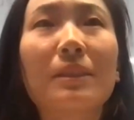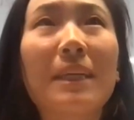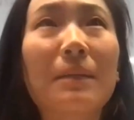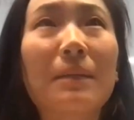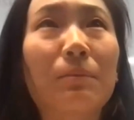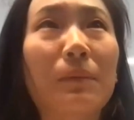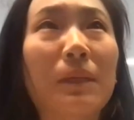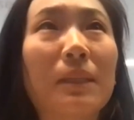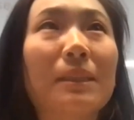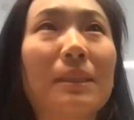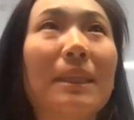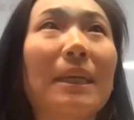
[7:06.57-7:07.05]

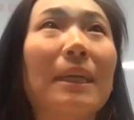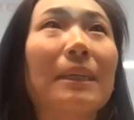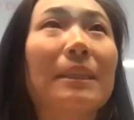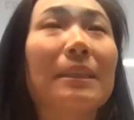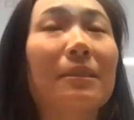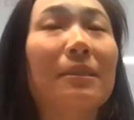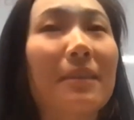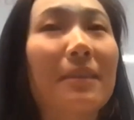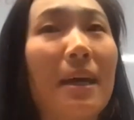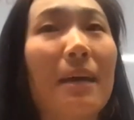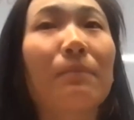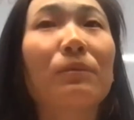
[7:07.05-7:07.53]
That means like
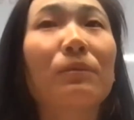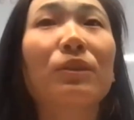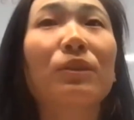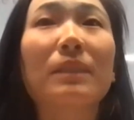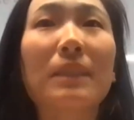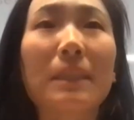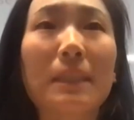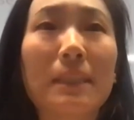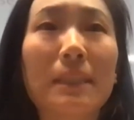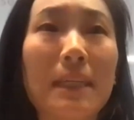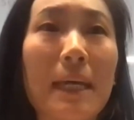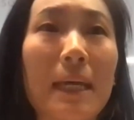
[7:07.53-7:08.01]
the time to
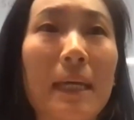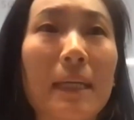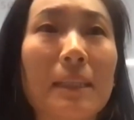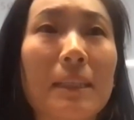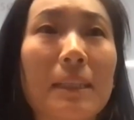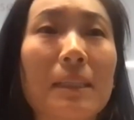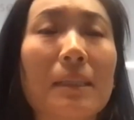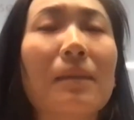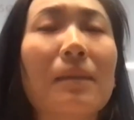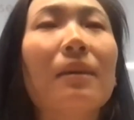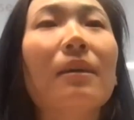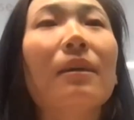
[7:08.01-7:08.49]

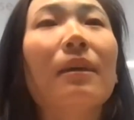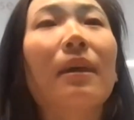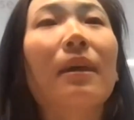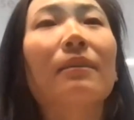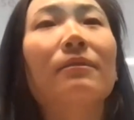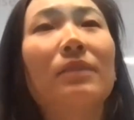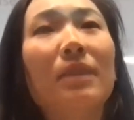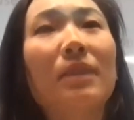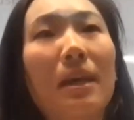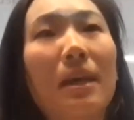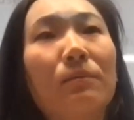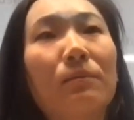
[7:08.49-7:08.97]
detect
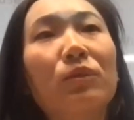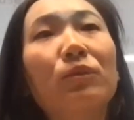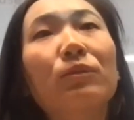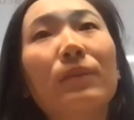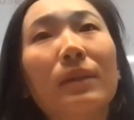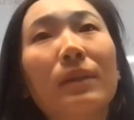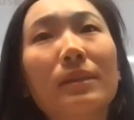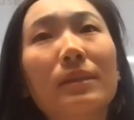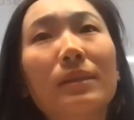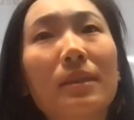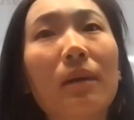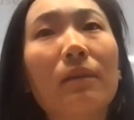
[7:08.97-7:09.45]
and time to
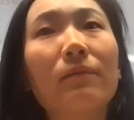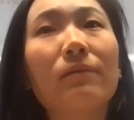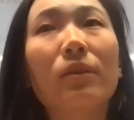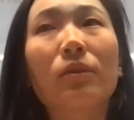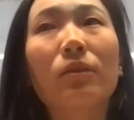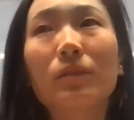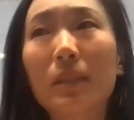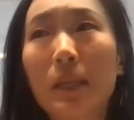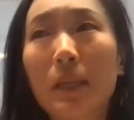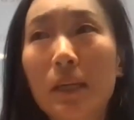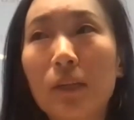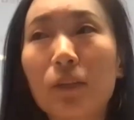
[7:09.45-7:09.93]
resolve
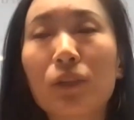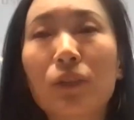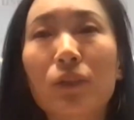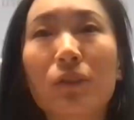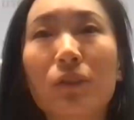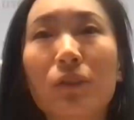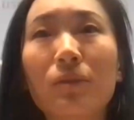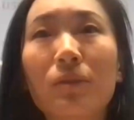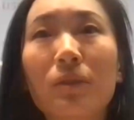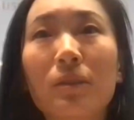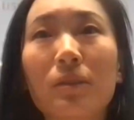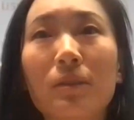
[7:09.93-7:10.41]
those
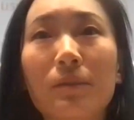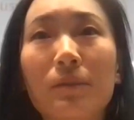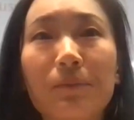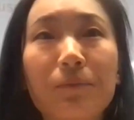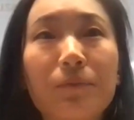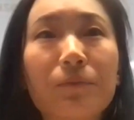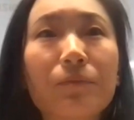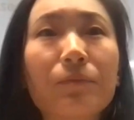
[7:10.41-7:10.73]
issues.